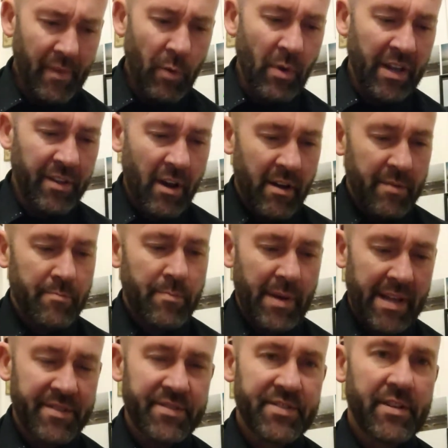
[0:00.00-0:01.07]
well, not in
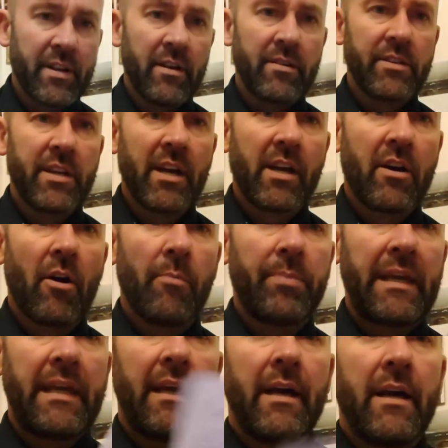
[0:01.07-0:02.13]
pencil, on your
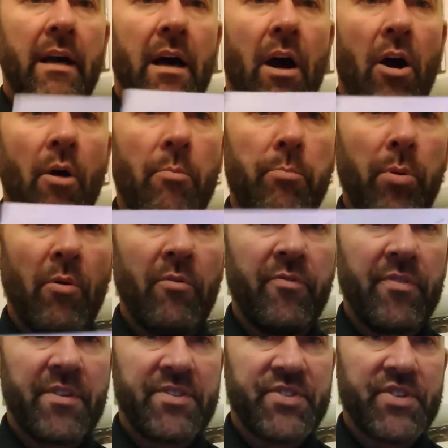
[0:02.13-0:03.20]
copy, above
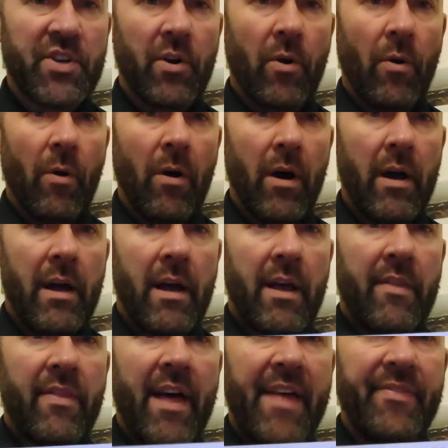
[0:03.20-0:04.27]
the score.
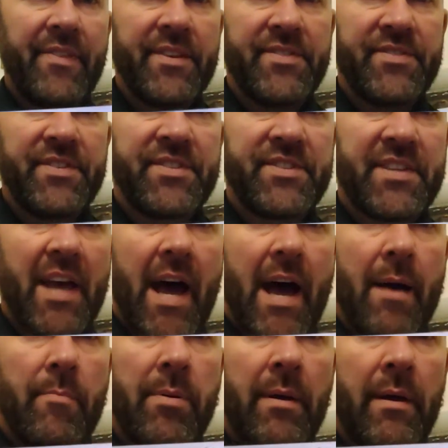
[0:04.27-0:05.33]
Then there's the
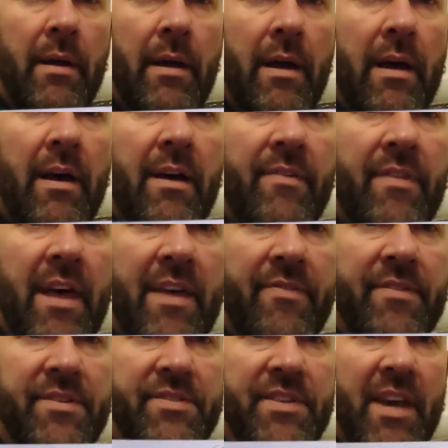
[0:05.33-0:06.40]
tab, and then
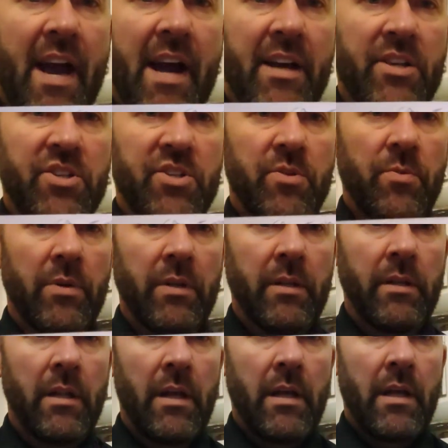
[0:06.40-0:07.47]
there's the
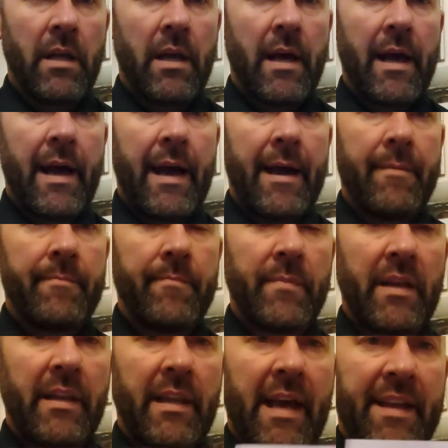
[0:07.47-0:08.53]
actual
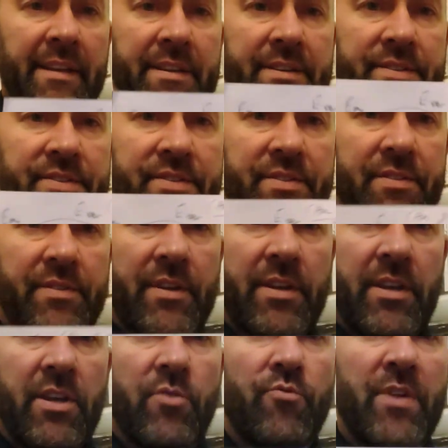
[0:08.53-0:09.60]
letters
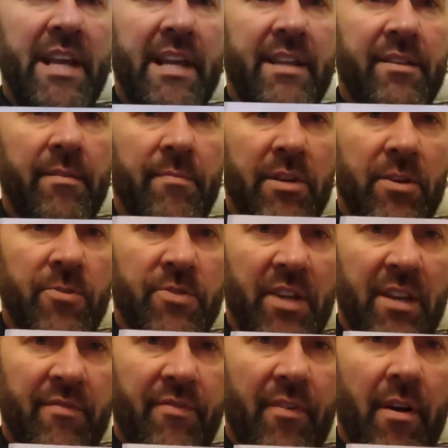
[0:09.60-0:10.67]
that you read the
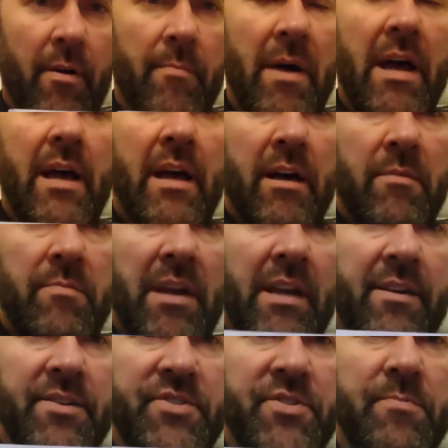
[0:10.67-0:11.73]
music from. And
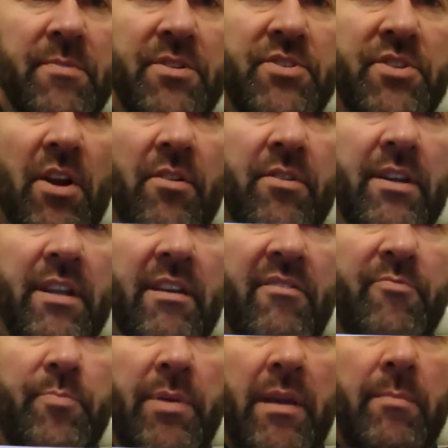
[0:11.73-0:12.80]
because the majority
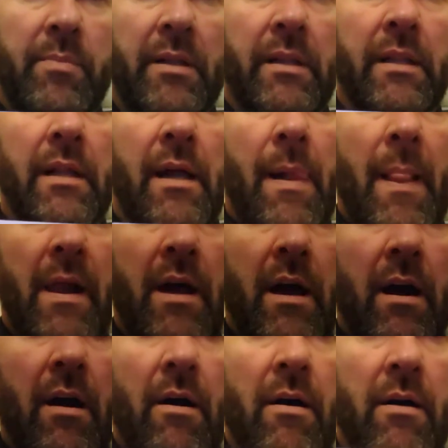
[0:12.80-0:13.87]
of people
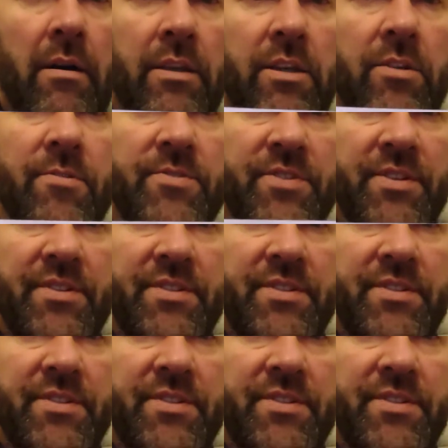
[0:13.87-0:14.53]
are using